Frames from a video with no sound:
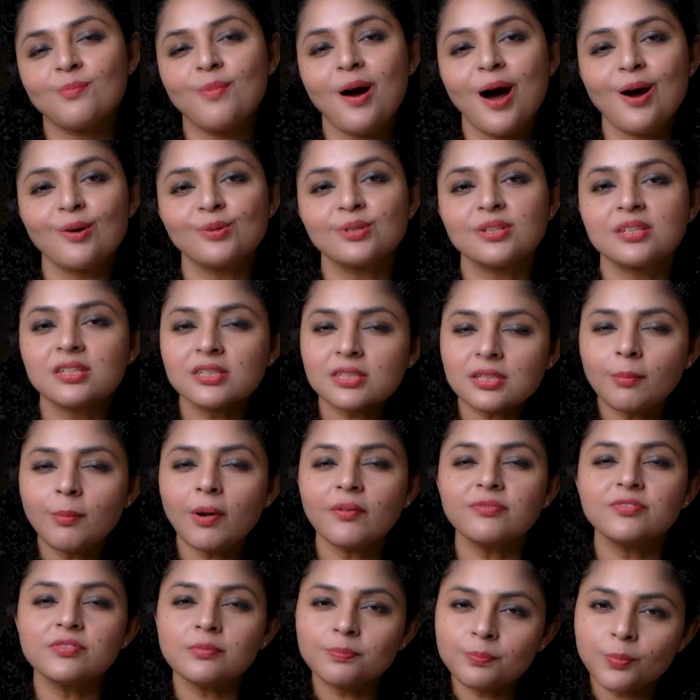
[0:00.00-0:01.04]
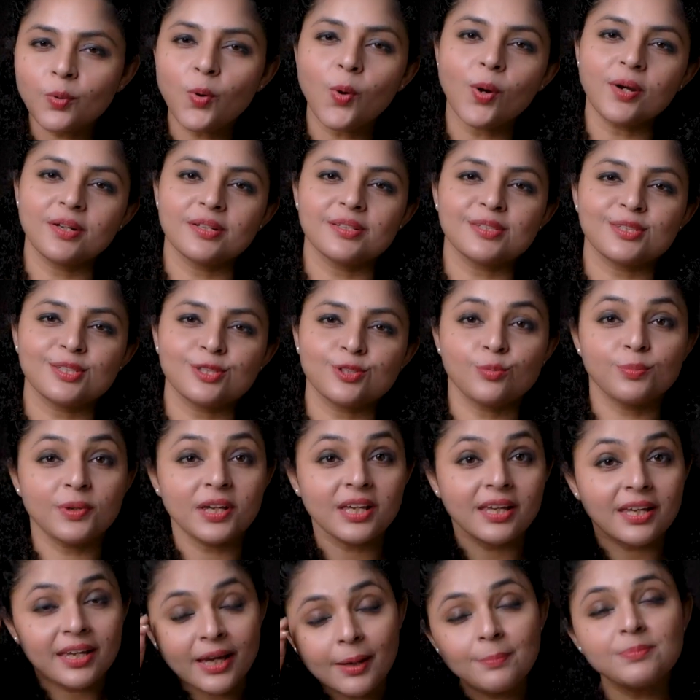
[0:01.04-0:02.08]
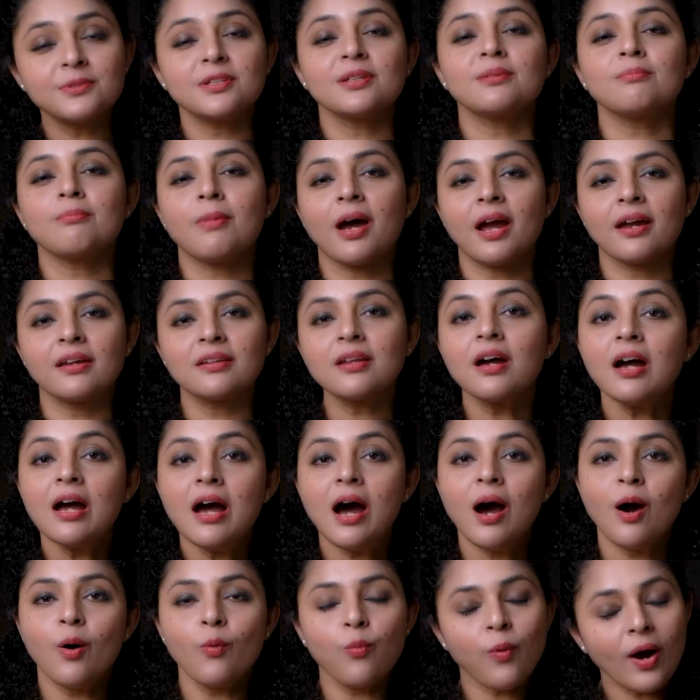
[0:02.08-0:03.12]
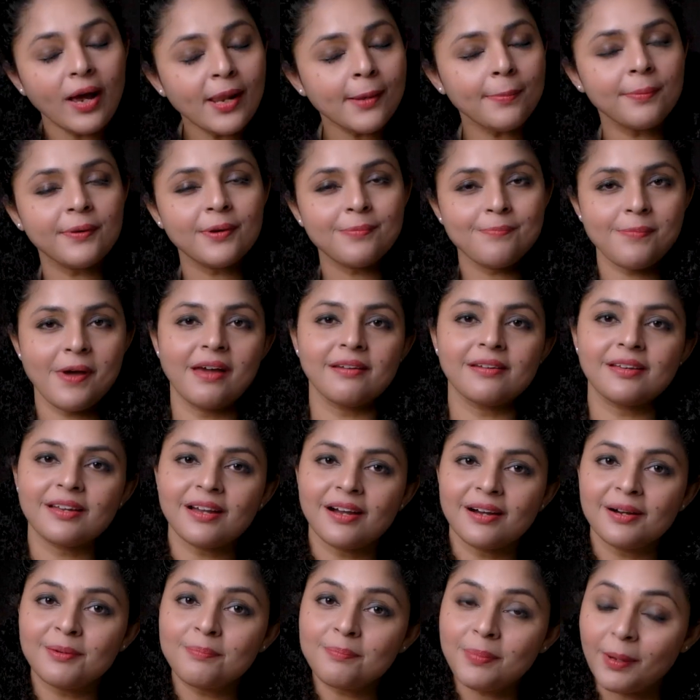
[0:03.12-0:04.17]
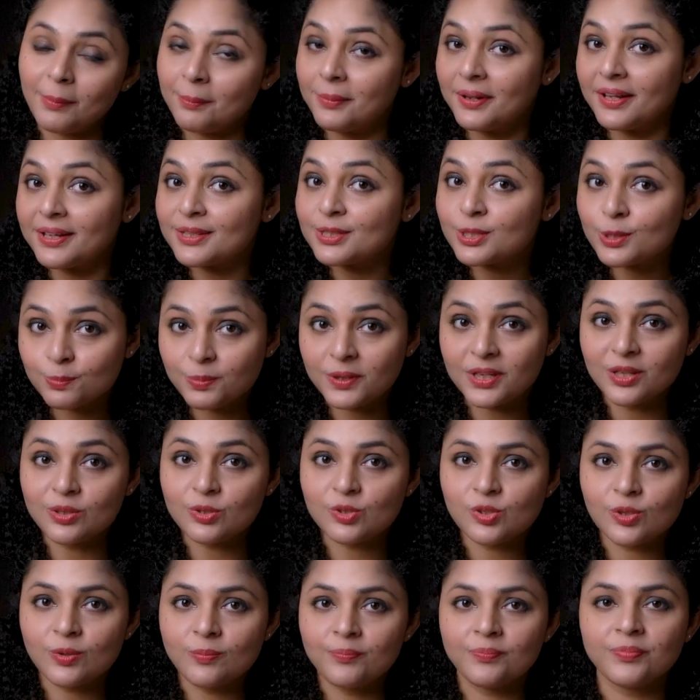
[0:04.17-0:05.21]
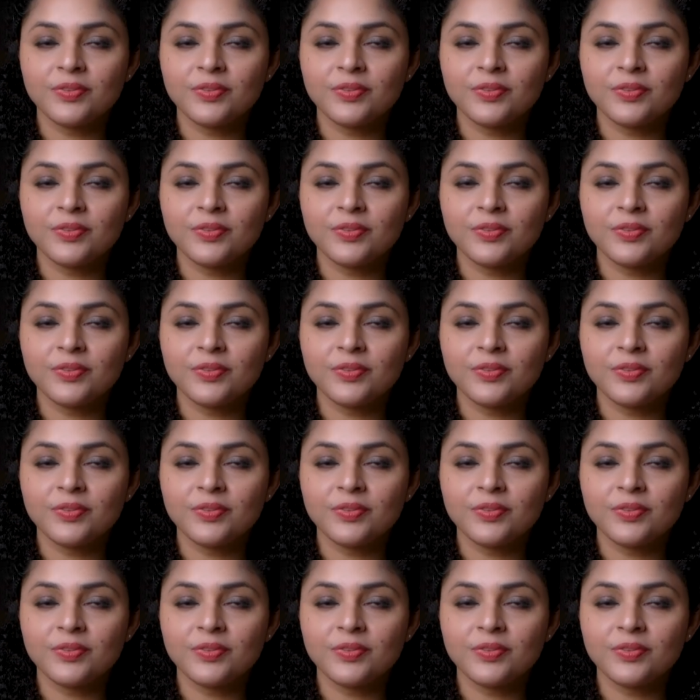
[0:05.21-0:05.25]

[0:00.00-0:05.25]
about some of the points to be kept in mind while preparing a public speech.